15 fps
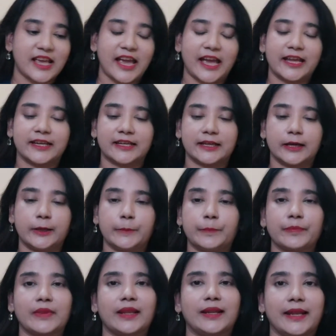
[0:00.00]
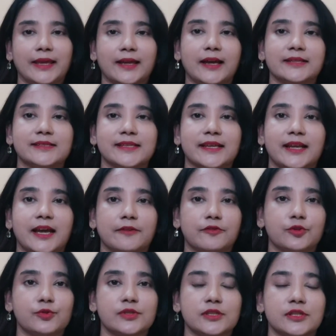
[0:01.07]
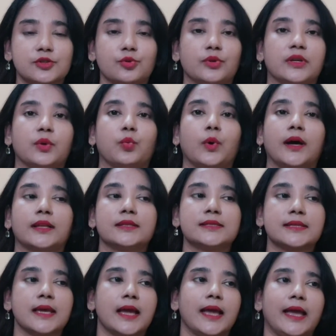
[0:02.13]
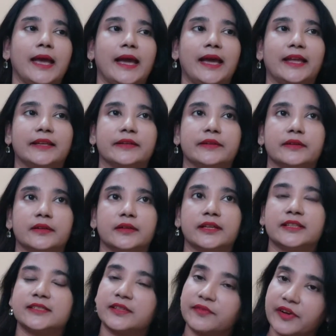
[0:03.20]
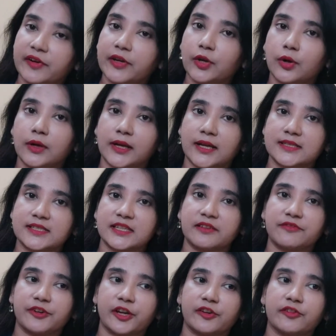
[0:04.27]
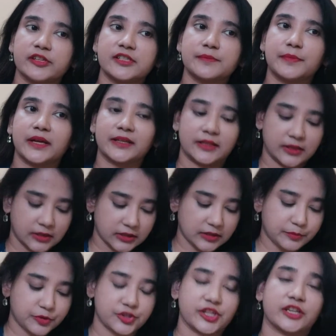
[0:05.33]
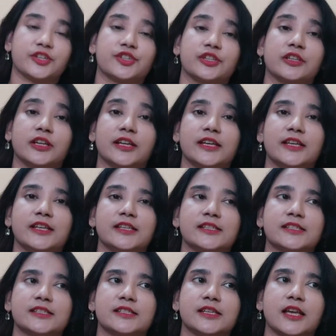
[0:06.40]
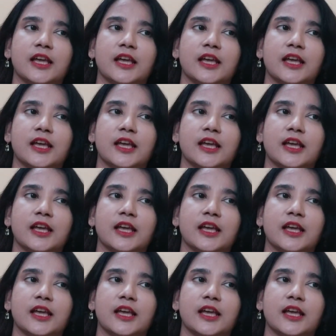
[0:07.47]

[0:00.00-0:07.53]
And like I said, I've used this only once, and it's a very long lasting fragrance, but the projection is,